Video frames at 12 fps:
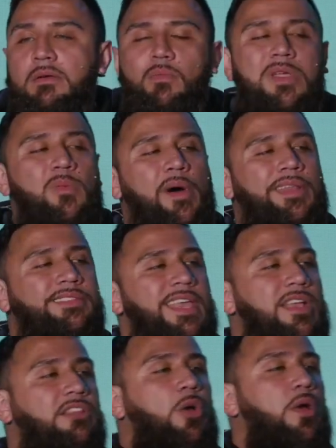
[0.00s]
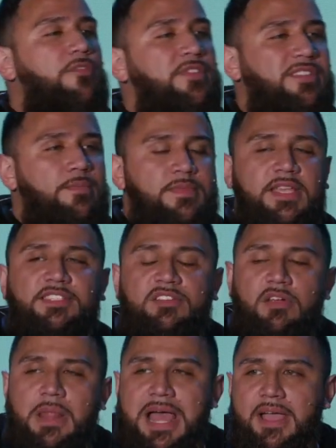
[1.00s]
we want to take glory for some things in
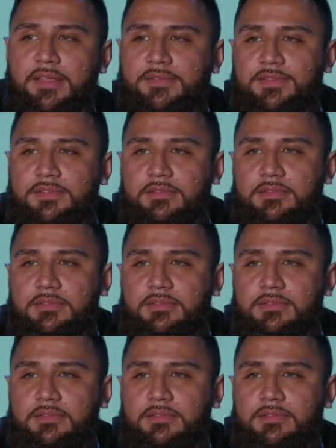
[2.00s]
our lives.